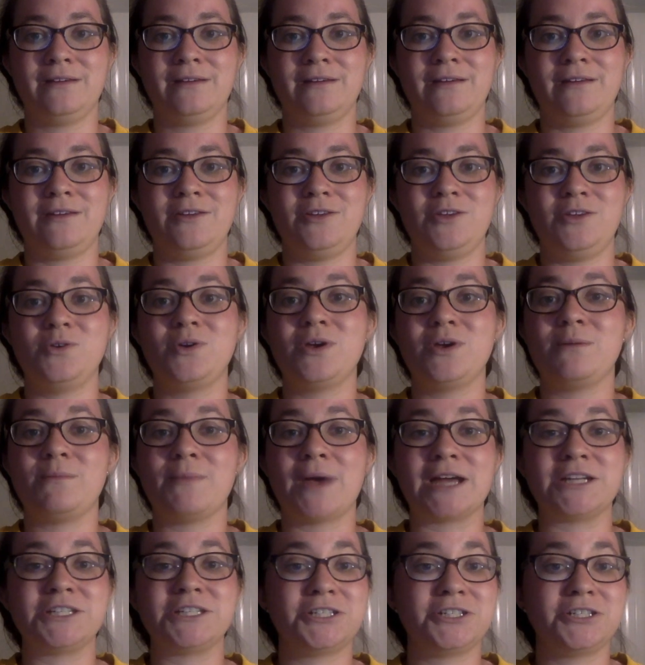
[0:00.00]
You can
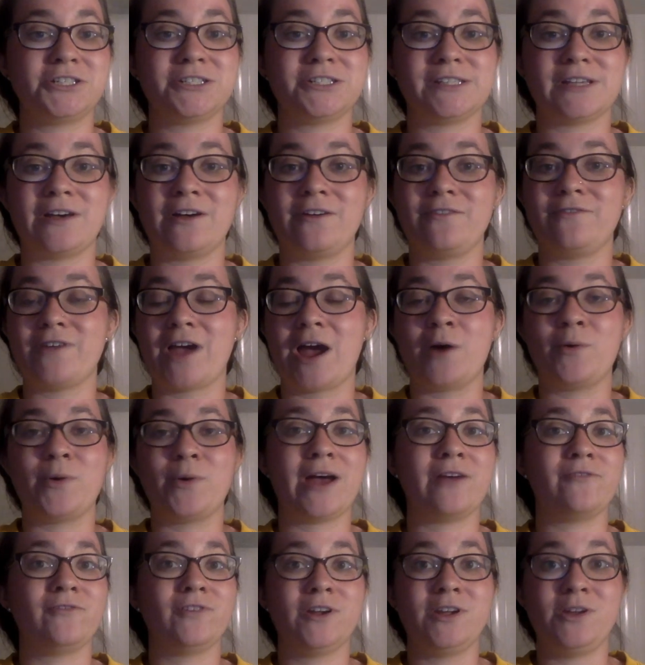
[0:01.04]
imagine yourself
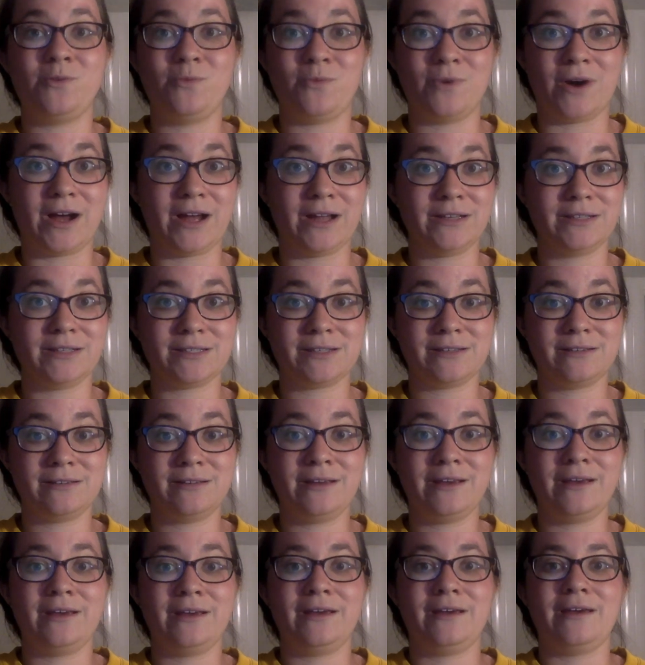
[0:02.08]
however you want,
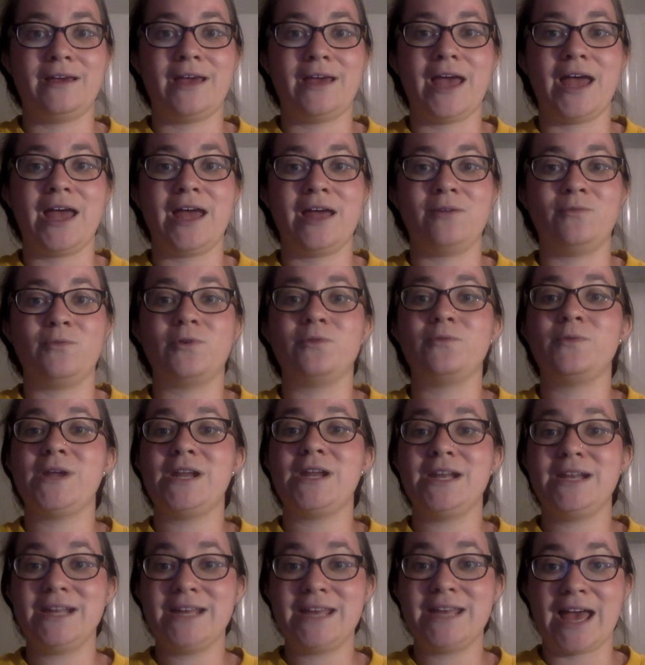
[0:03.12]
and we'll read
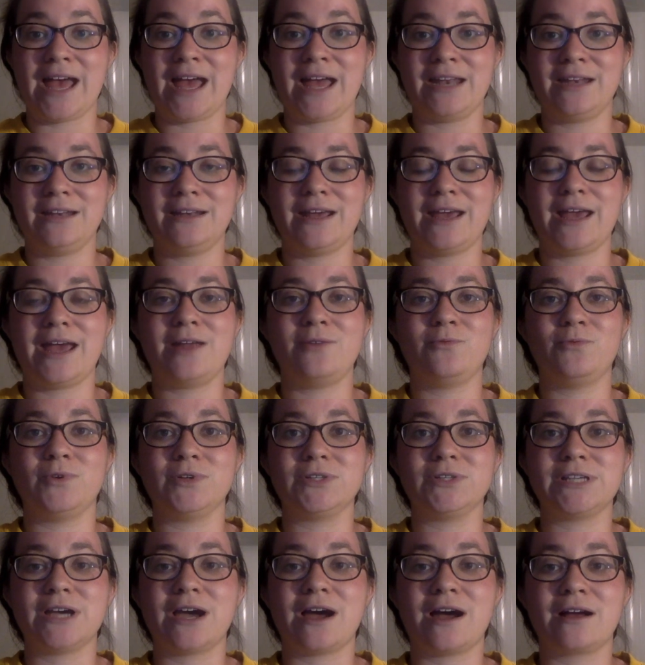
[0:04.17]
it again, and we'll
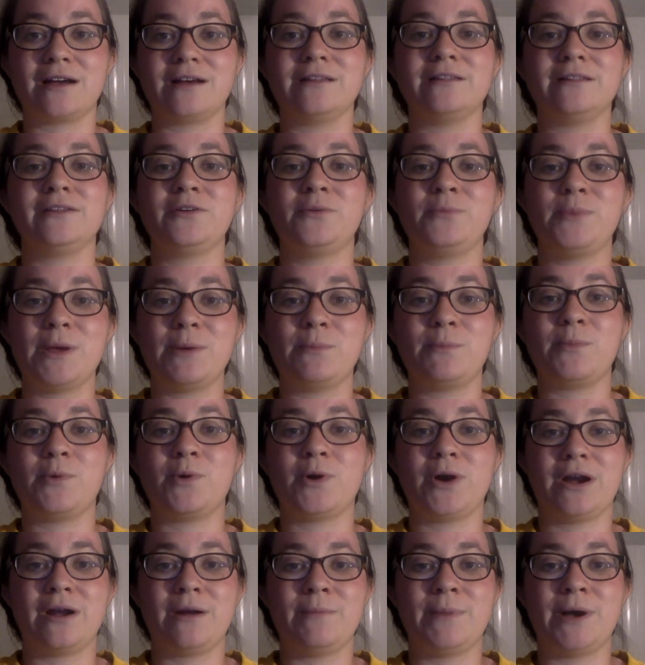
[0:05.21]
talk a little bit more
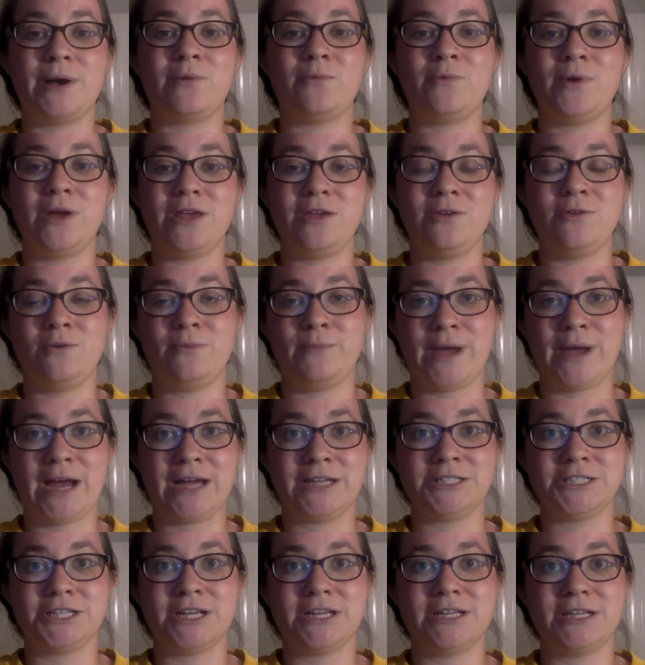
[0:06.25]
about what you
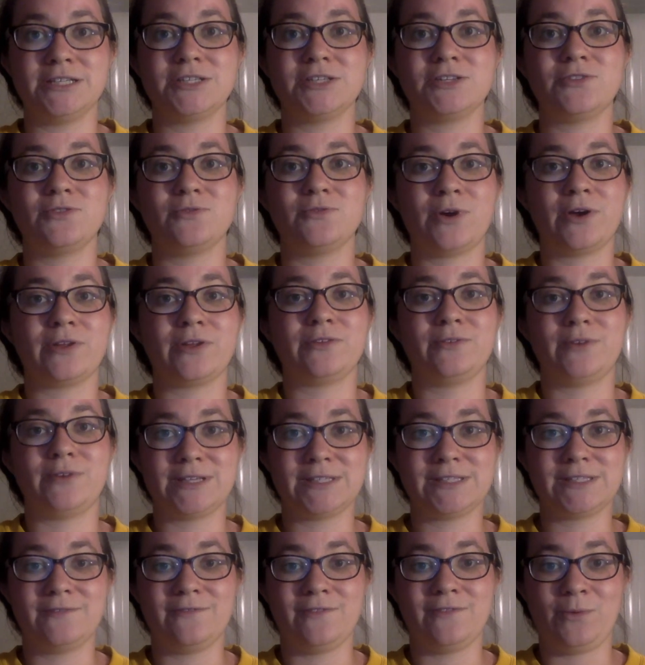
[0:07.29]
imagined throughout the
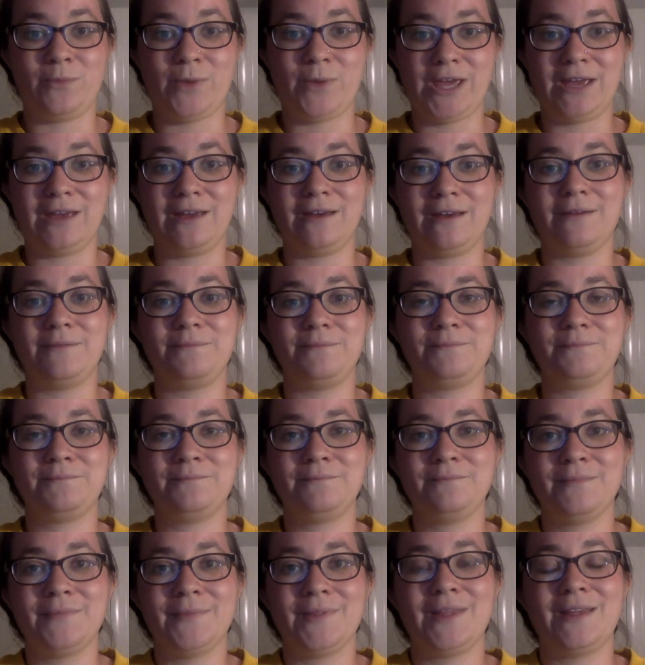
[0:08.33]
rest of the week.
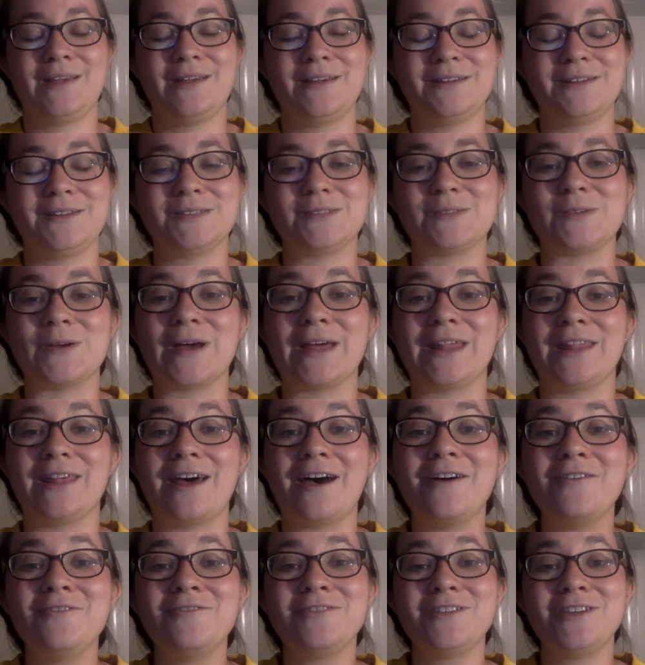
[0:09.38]
So I
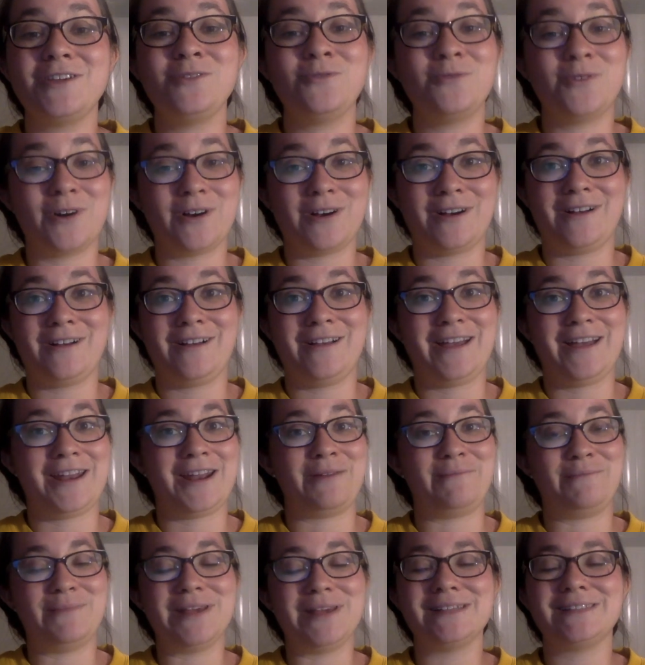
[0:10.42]
love you all, and I
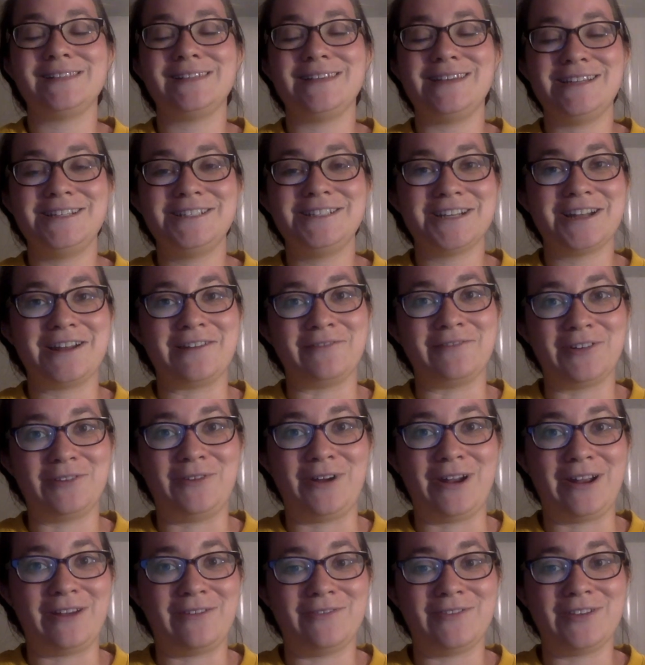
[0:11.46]
miss each and every one
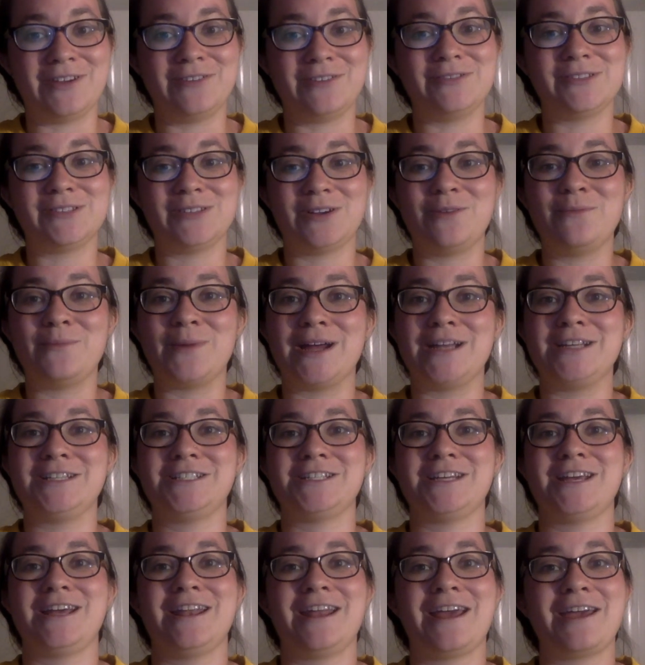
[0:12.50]
of you so much,
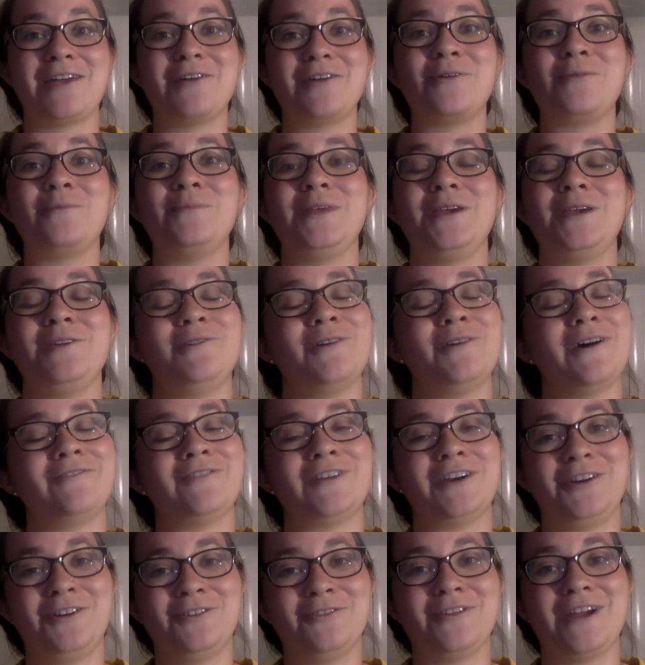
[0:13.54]
and I hope that you have a
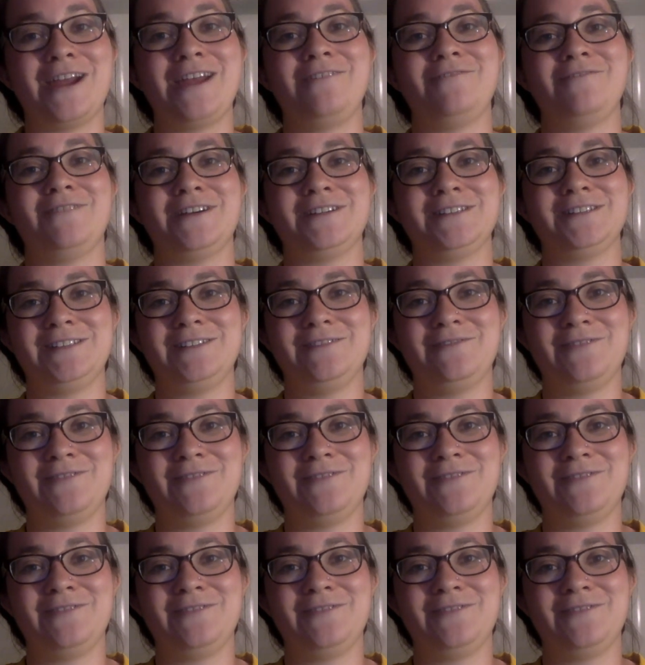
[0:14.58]
great rest of your